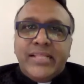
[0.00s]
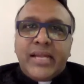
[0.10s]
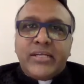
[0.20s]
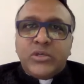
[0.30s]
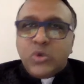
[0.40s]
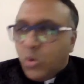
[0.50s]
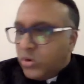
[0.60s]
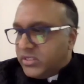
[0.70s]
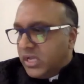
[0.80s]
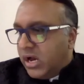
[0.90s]
that
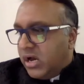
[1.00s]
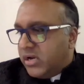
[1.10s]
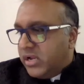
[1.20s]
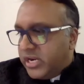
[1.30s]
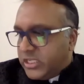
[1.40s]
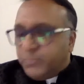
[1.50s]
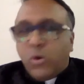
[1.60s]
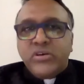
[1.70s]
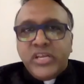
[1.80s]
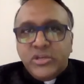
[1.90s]
courts are
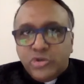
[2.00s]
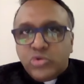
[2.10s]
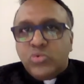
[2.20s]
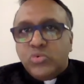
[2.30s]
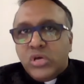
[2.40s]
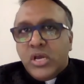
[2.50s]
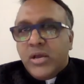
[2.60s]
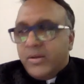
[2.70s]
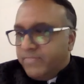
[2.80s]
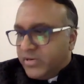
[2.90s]
responding to,
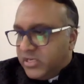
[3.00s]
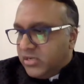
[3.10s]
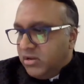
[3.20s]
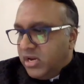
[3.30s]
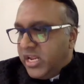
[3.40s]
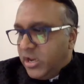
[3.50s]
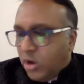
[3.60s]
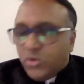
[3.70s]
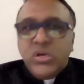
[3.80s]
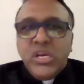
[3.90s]
particularly
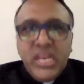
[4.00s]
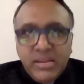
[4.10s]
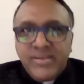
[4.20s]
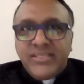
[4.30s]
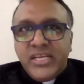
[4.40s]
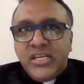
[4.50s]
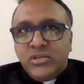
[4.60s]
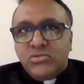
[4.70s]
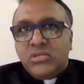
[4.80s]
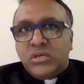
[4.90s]
not only
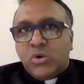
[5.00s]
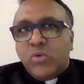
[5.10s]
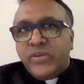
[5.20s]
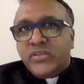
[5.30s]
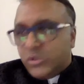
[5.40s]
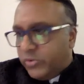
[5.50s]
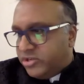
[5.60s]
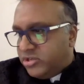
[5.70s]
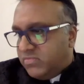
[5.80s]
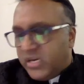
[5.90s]
limiting to the COVID
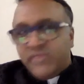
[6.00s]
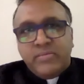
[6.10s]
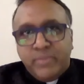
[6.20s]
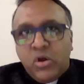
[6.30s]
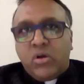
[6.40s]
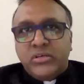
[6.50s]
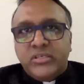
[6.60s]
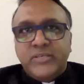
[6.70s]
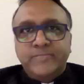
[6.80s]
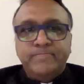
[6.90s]
situation, but even beyond?